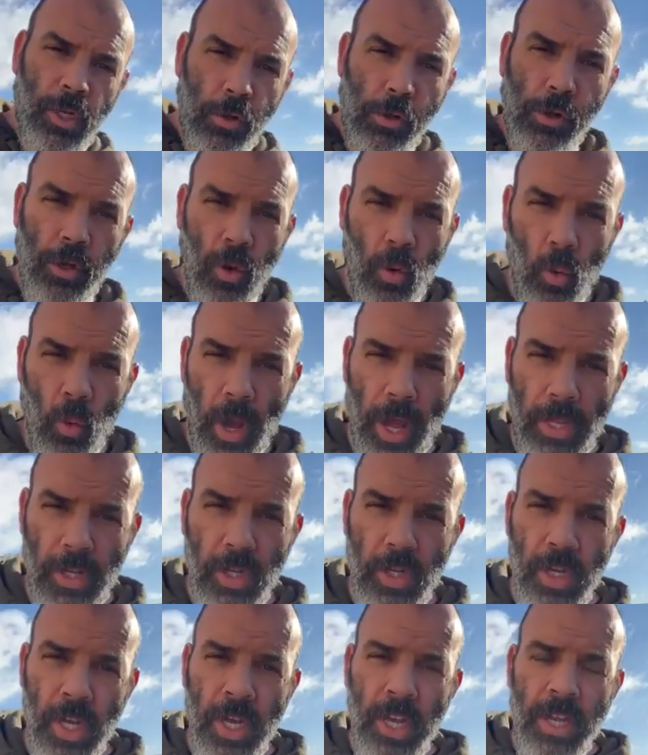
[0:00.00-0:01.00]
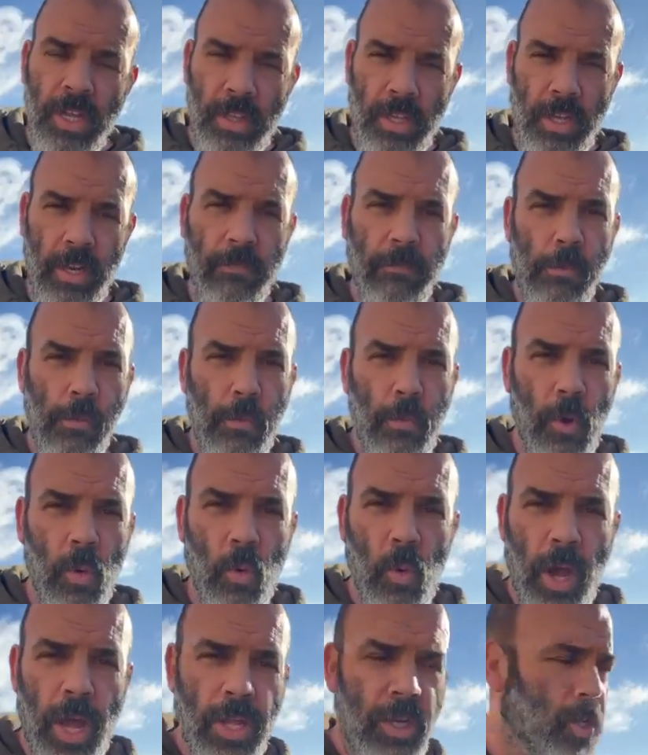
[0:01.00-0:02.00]
when you're using a wedge, the difference between a
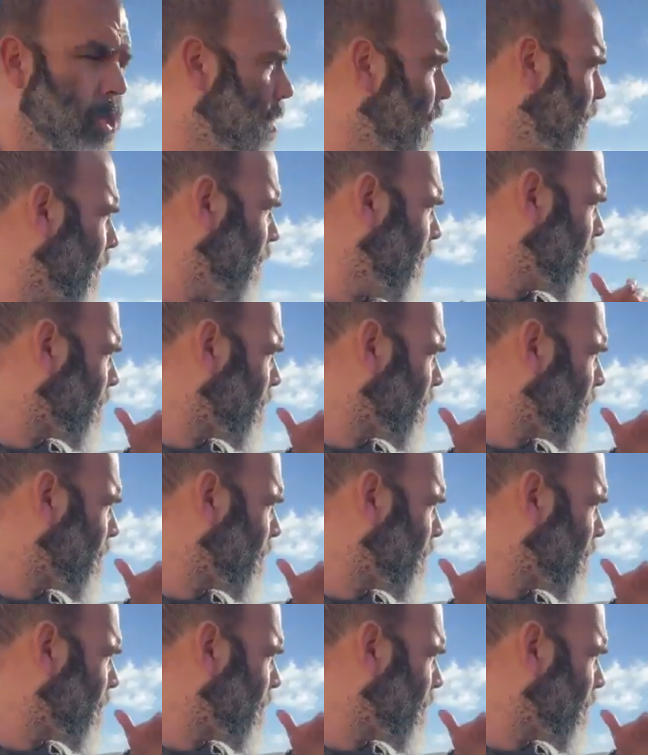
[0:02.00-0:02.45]
wedge